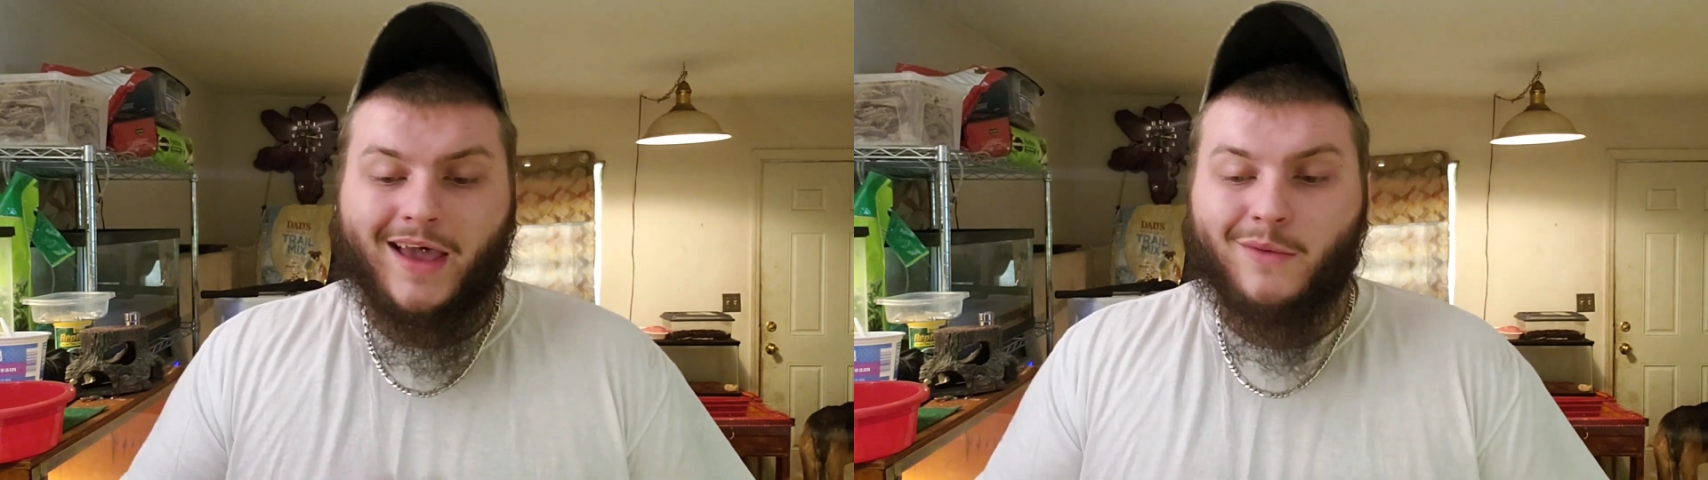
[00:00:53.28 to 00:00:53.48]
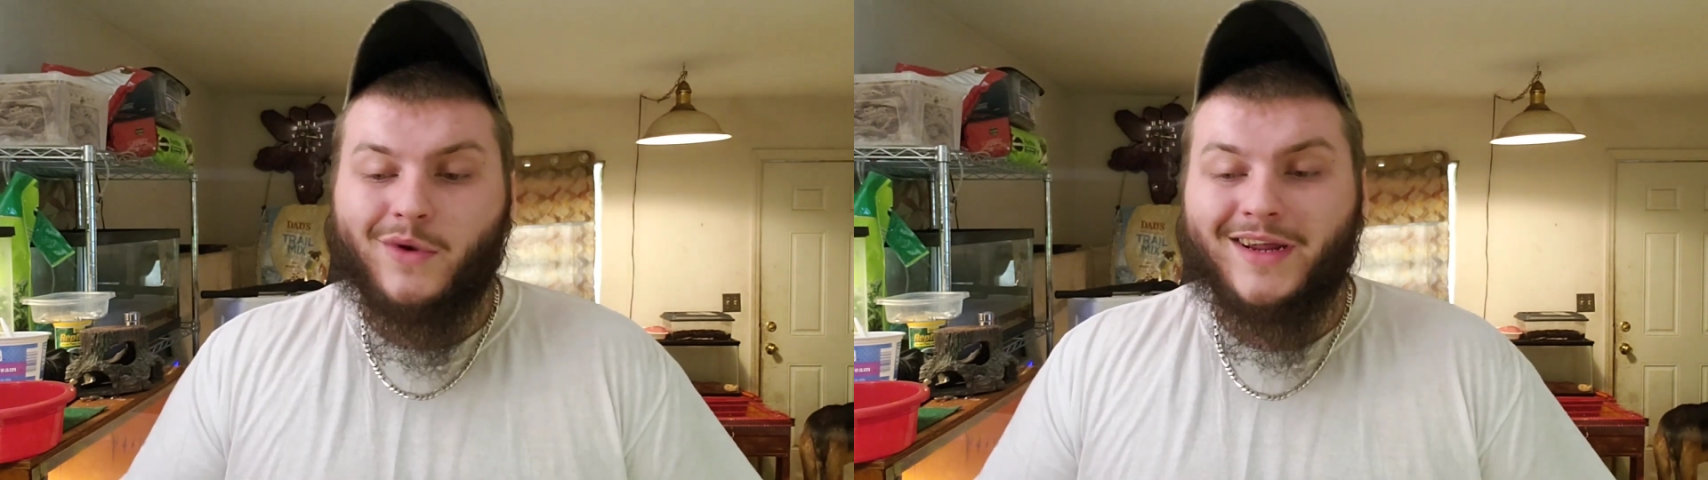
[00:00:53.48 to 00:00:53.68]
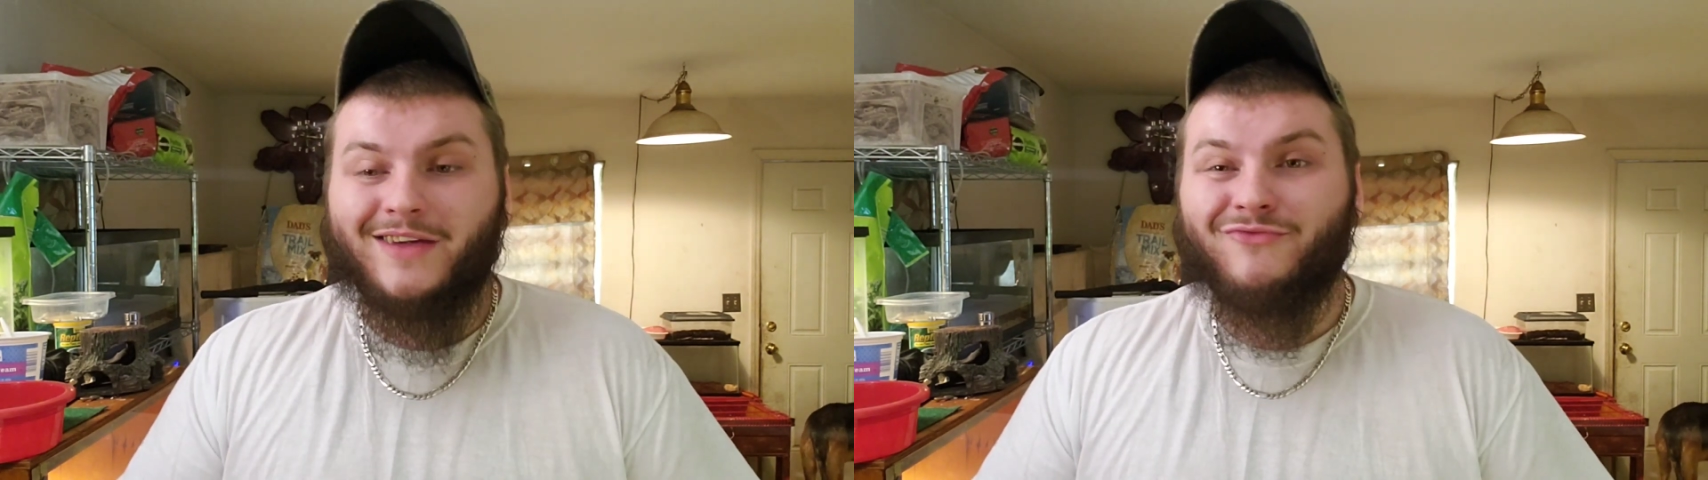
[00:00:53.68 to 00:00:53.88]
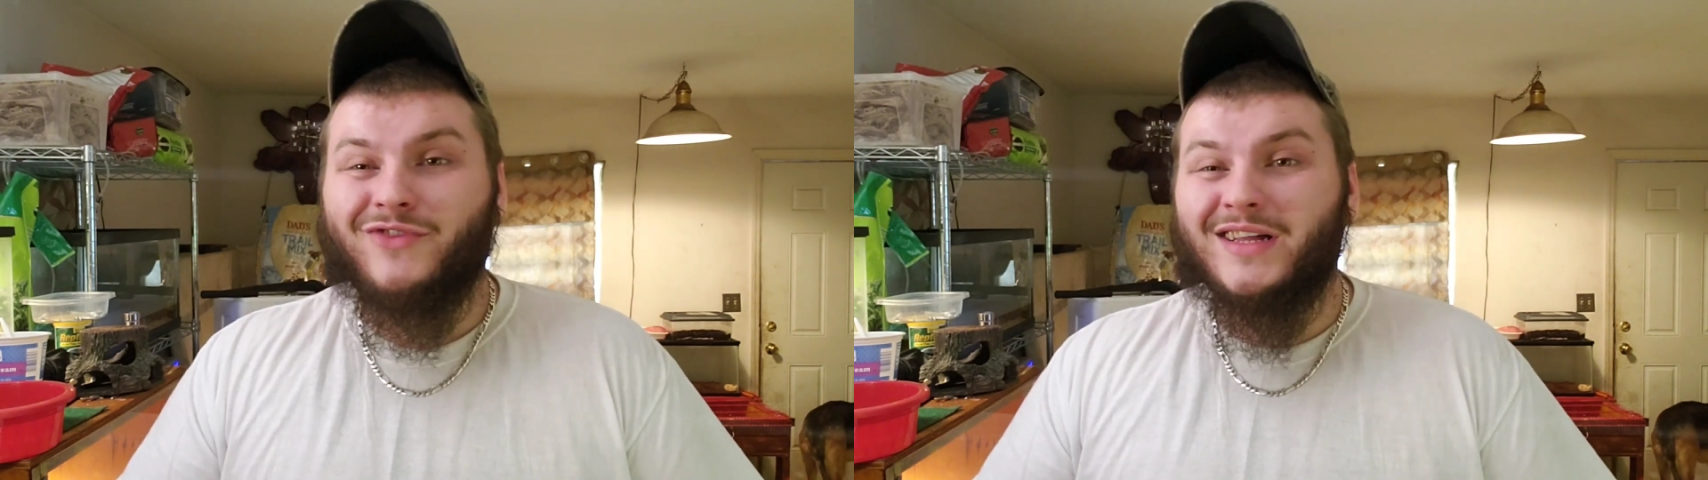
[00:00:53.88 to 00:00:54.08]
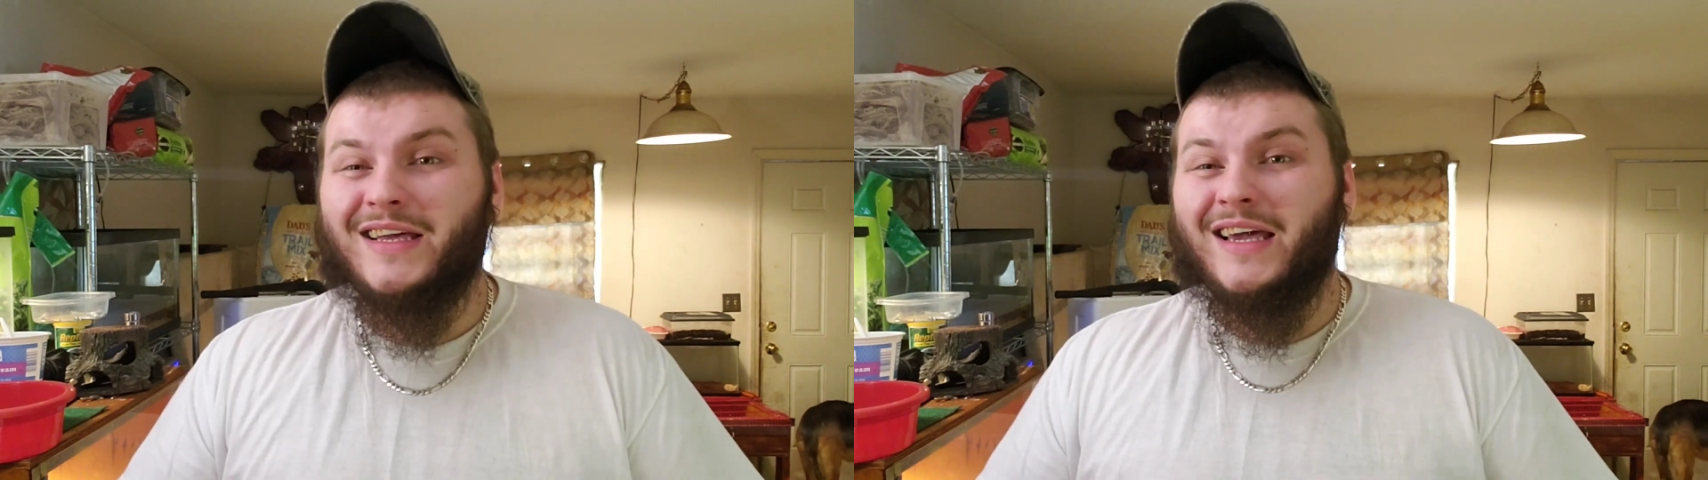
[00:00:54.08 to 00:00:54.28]
And what it
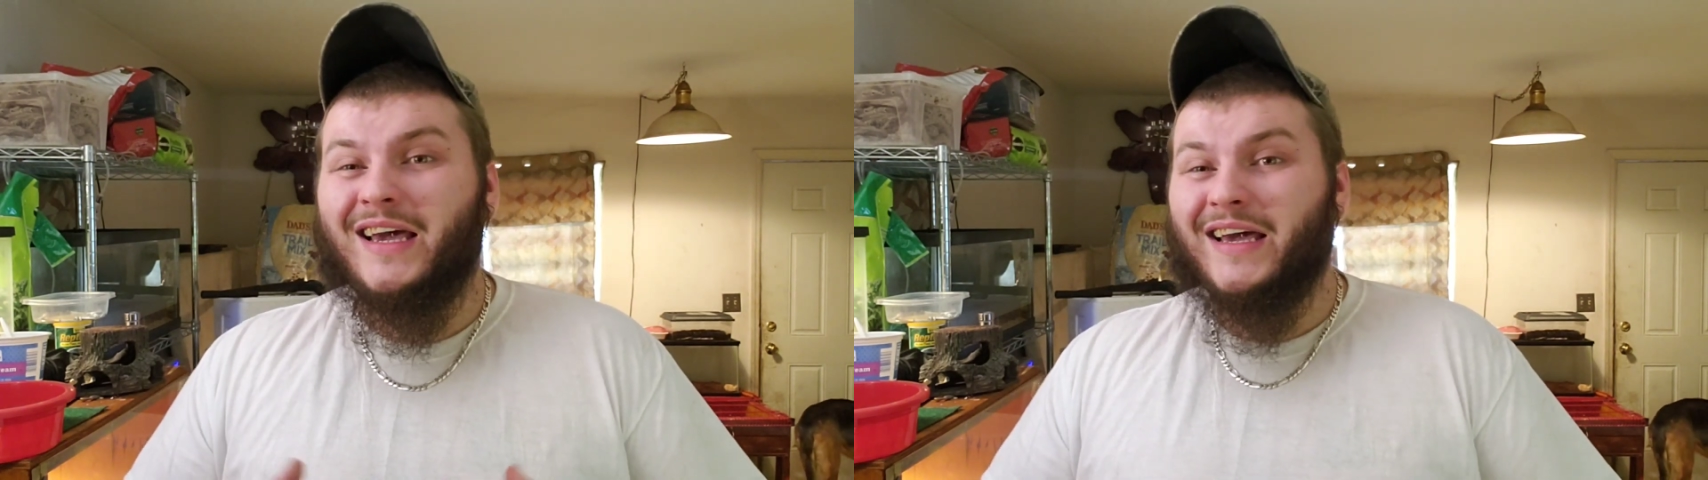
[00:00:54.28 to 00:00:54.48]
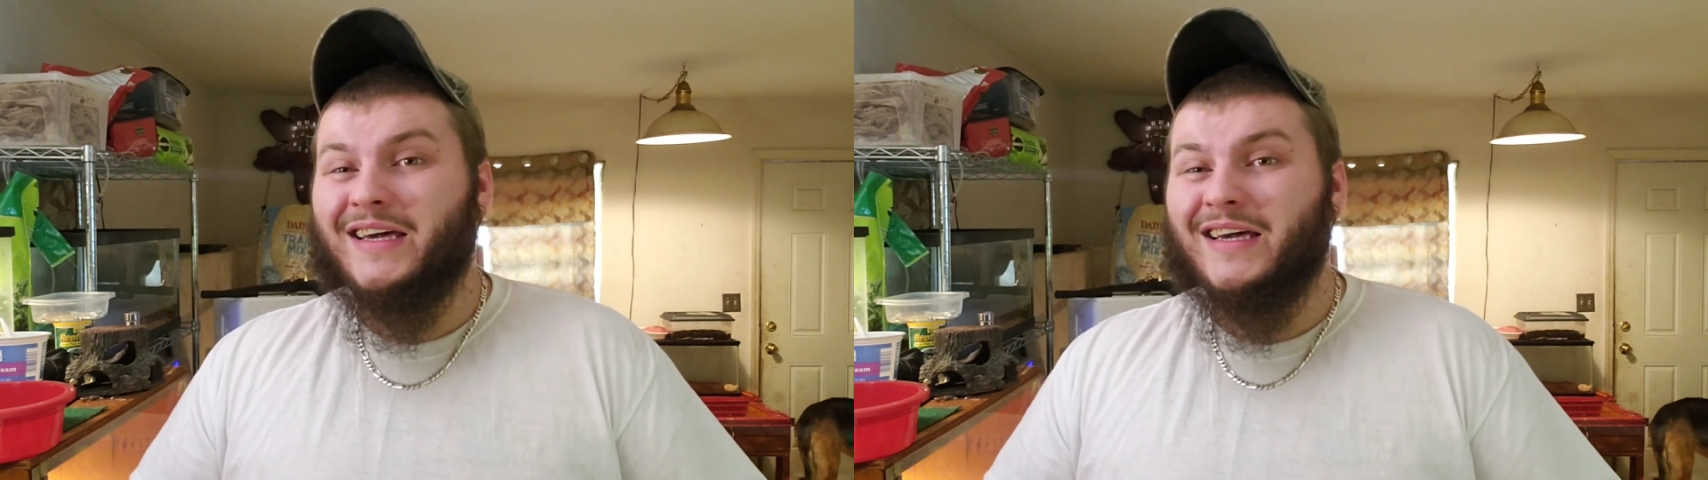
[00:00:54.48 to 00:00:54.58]
really